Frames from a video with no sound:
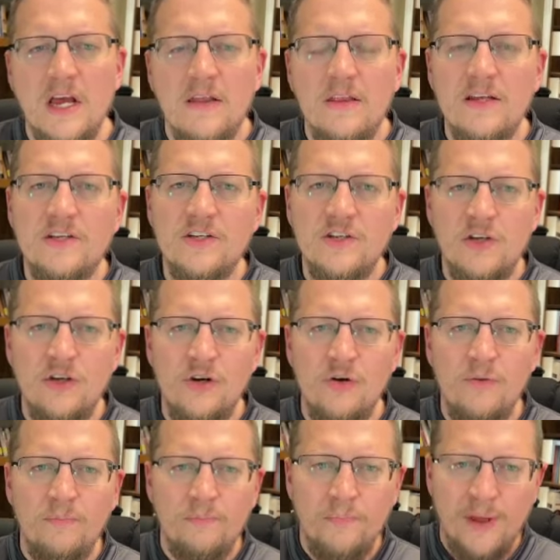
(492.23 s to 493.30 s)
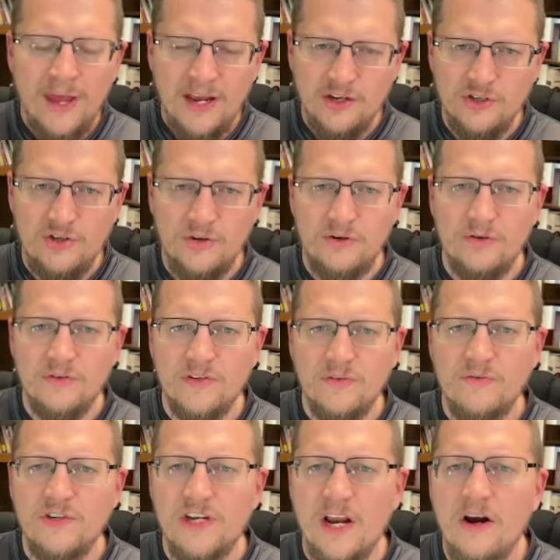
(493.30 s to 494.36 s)
These two pictures
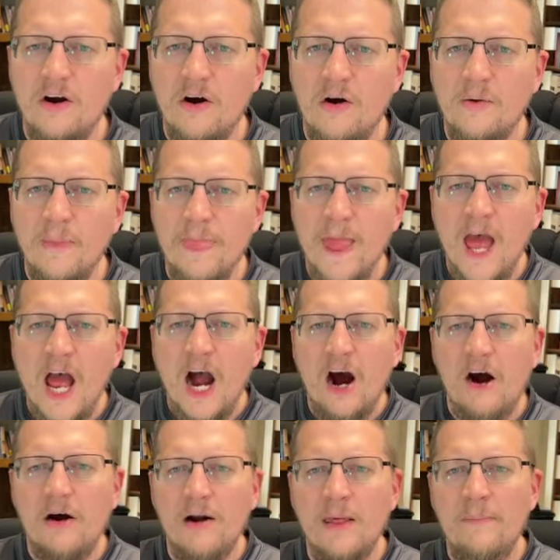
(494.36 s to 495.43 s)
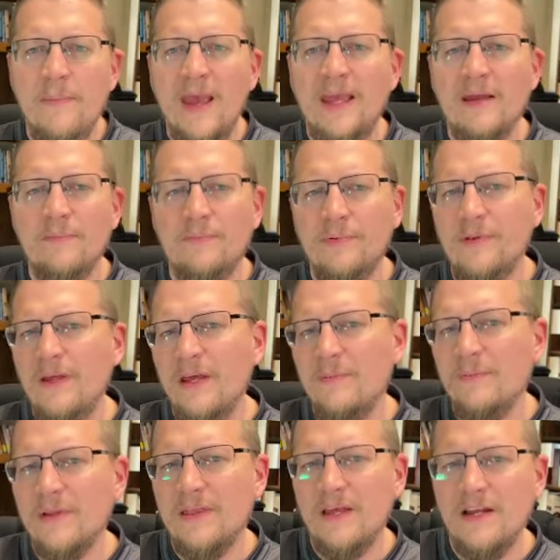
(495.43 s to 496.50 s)
of Sheol already make it bleak,
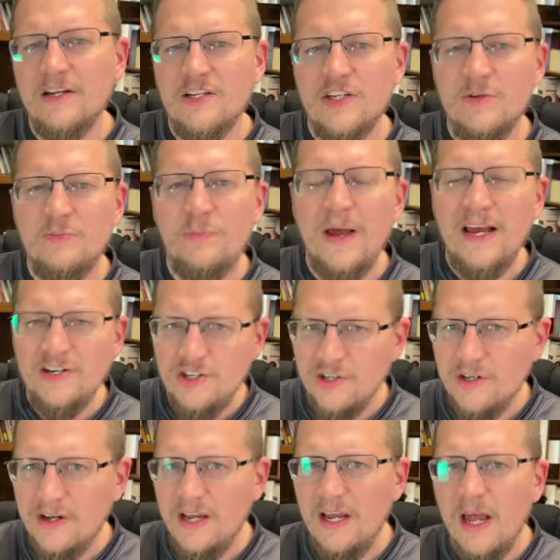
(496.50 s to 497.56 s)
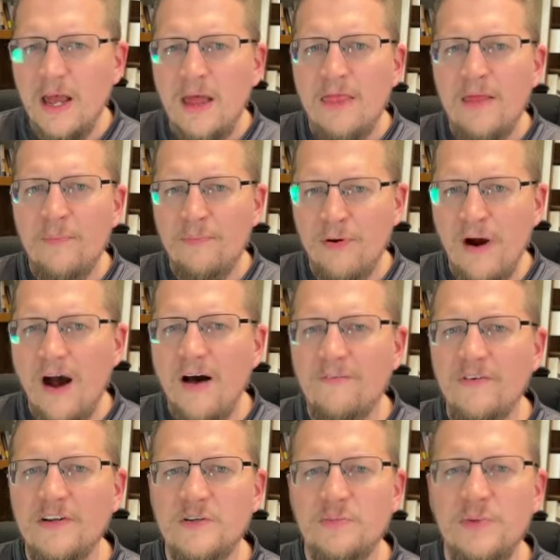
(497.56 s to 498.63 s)
but then especially the
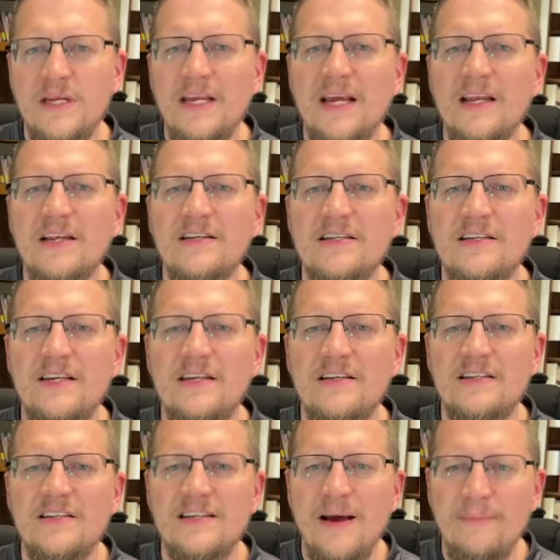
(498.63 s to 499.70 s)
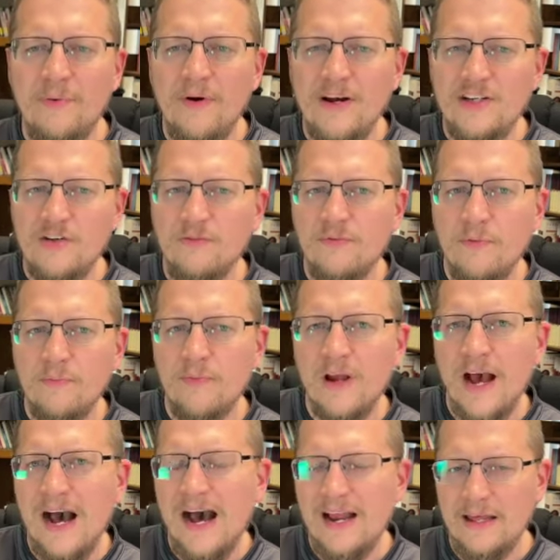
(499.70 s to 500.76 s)
prophets begin to see separation from
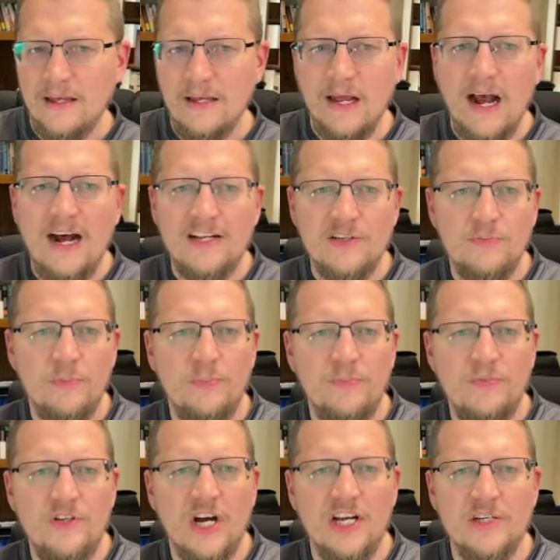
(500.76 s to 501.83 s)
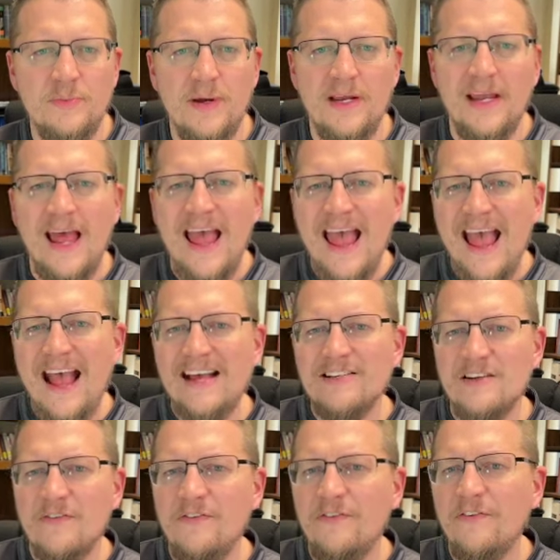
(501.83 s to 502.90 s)
God and God's judgment
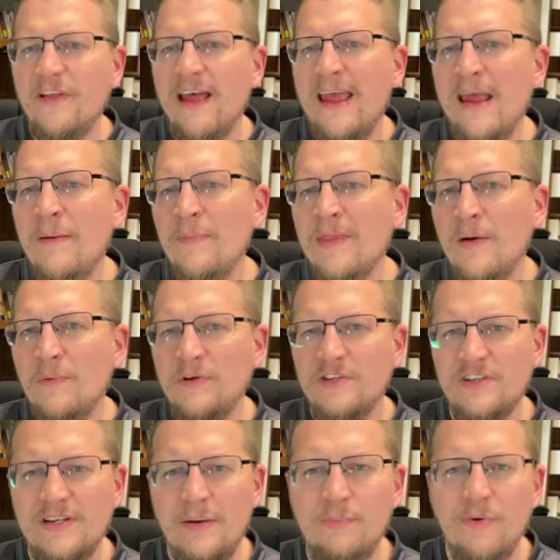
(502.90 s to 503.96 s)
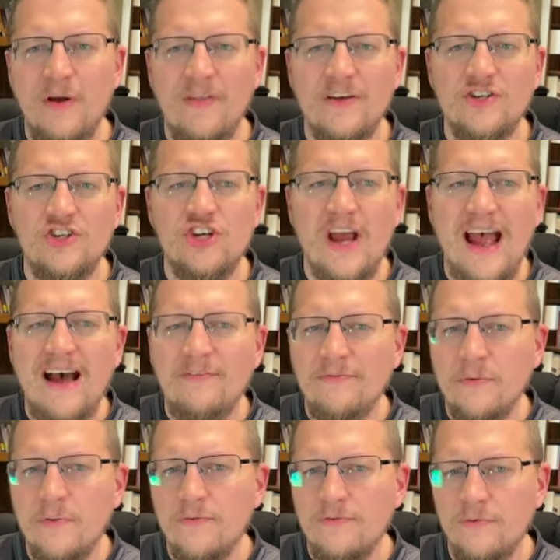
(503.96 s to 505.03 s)
as a flame that will separate the chaff
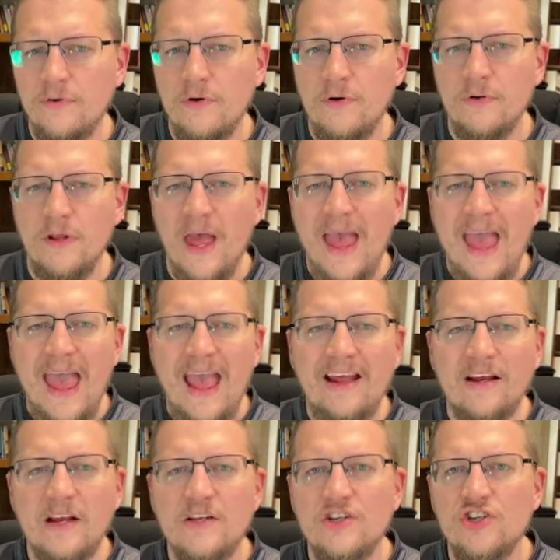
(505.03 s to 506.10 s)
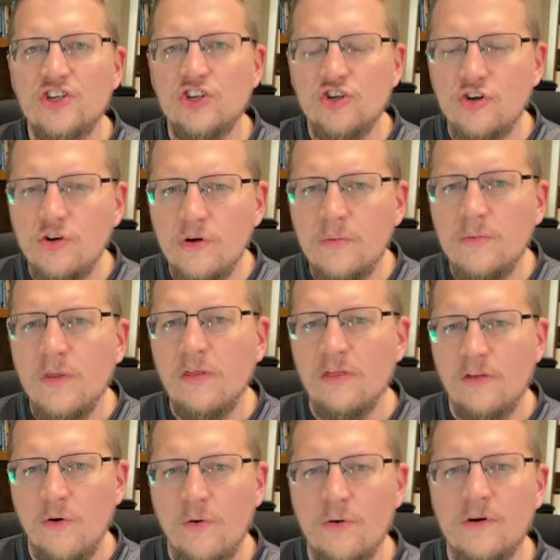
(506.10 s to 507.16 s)
from the fruit and consume the
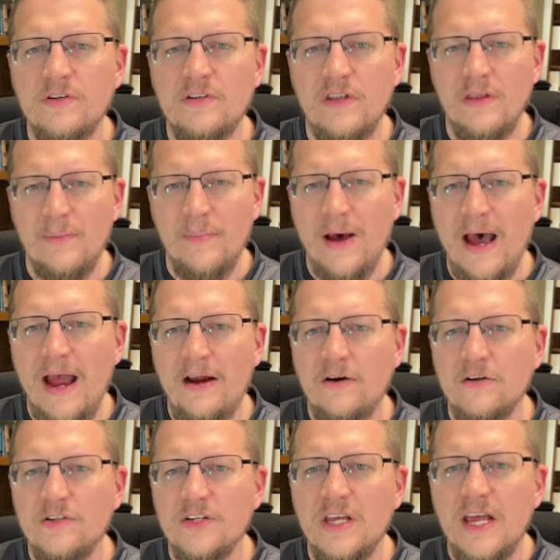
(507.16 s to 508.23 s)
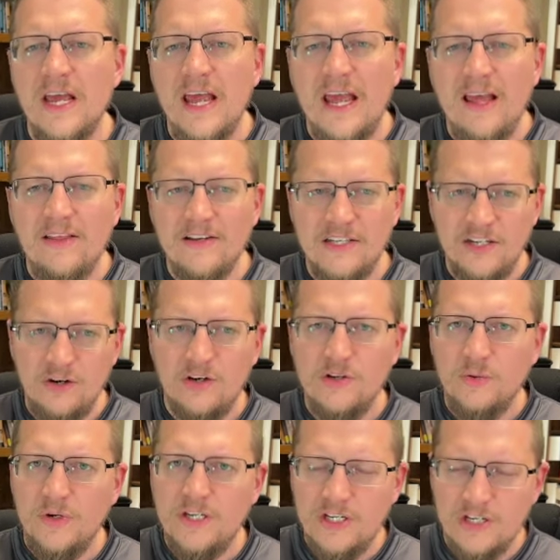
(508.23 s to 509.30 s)
thorns and the briars. In the
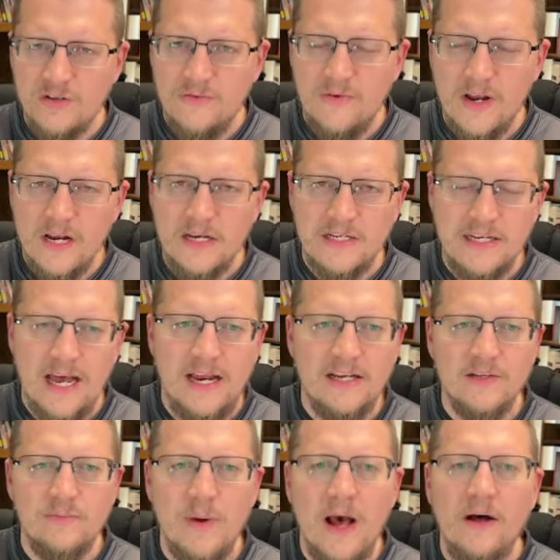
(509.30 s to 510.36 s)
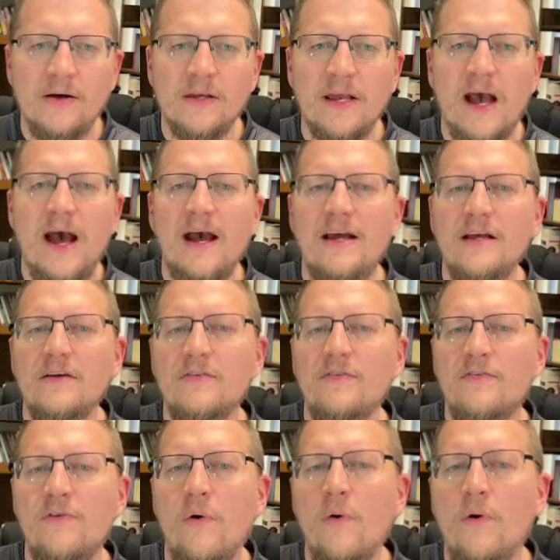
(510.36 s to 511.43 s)
series we just finished, that is Malachi
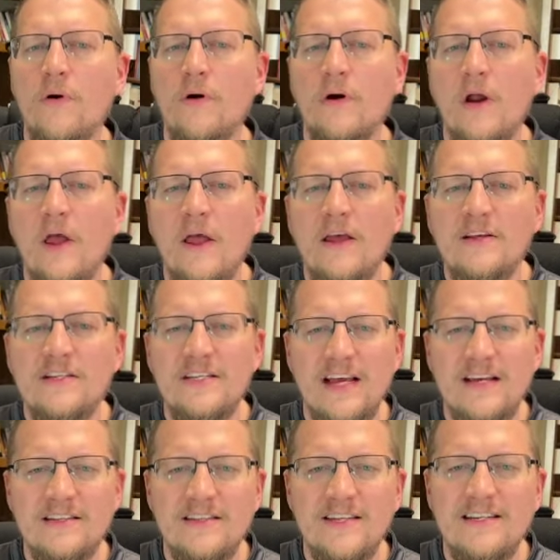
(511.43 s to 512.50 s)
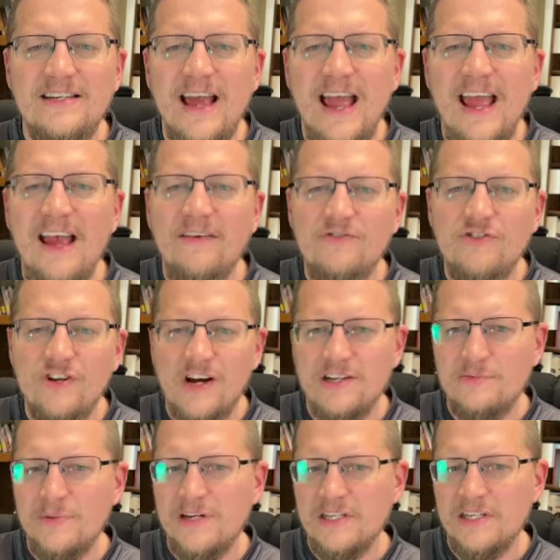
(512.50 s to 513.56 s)
4, says, "The day of
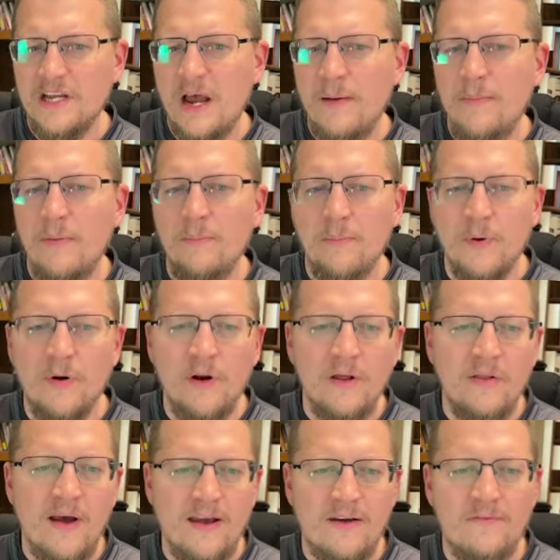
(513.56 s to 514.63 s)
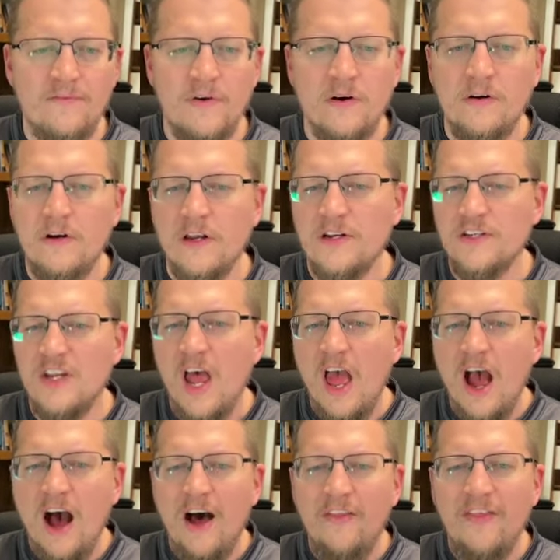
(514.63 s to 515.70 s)
judgment is coming, burning like a furnace.
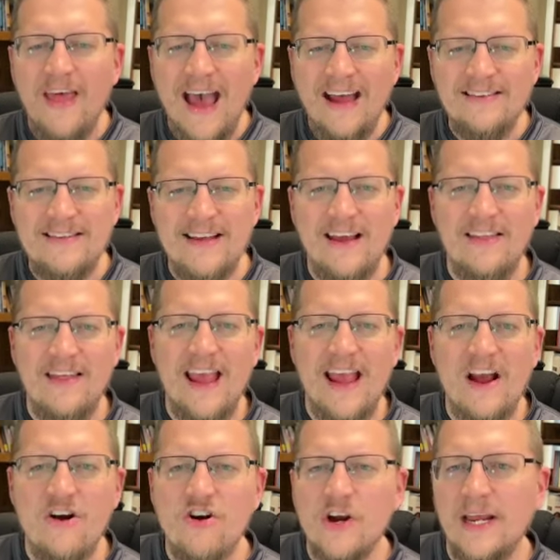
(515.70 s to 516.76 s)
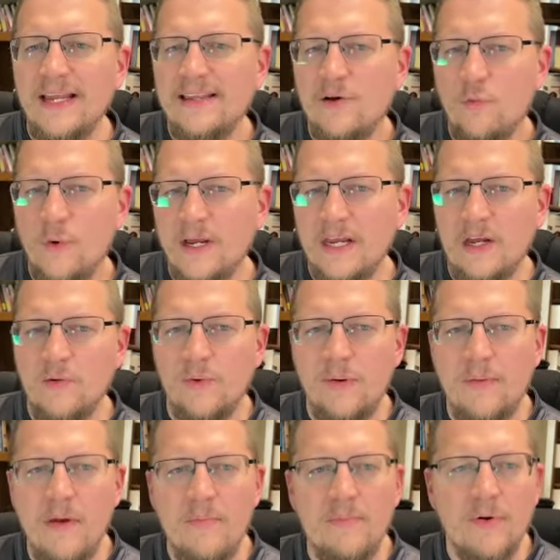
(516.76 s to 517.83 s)
On that day, the arrogant and the wicked will
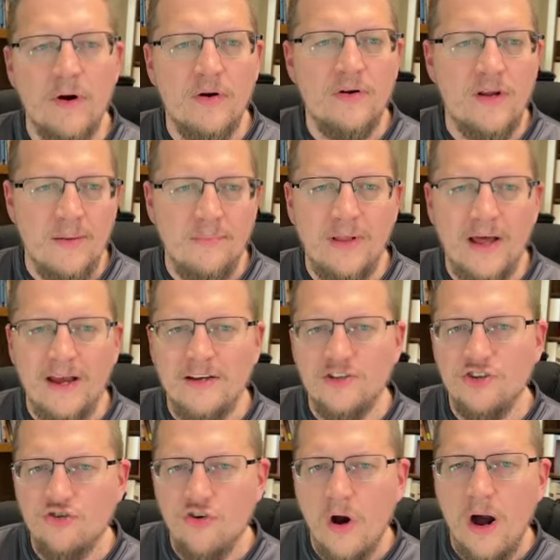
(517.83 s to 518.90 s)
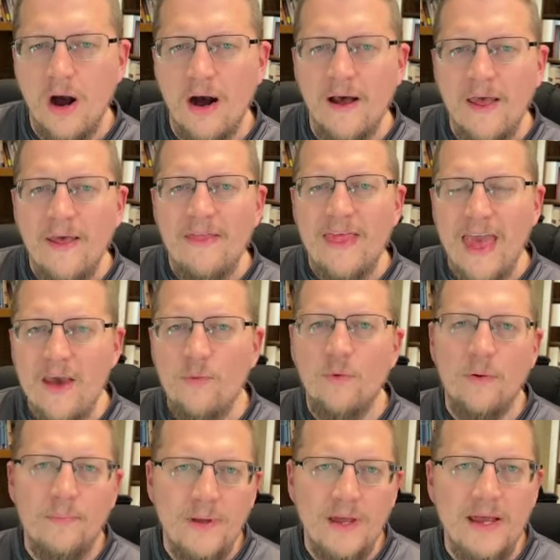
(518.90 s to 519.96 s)
be burned up like straw. They
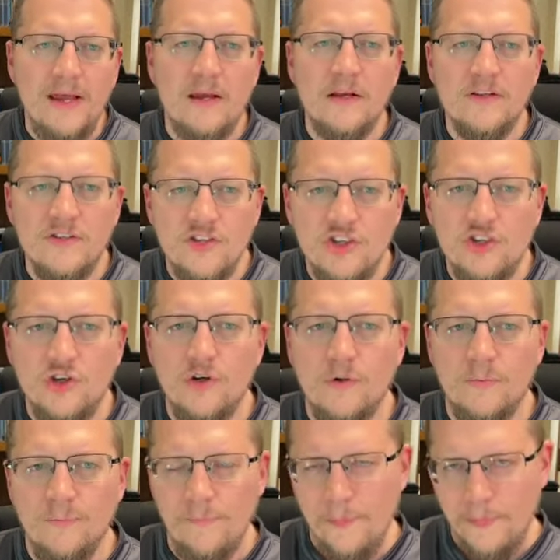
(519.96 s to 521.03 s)
will be consumed."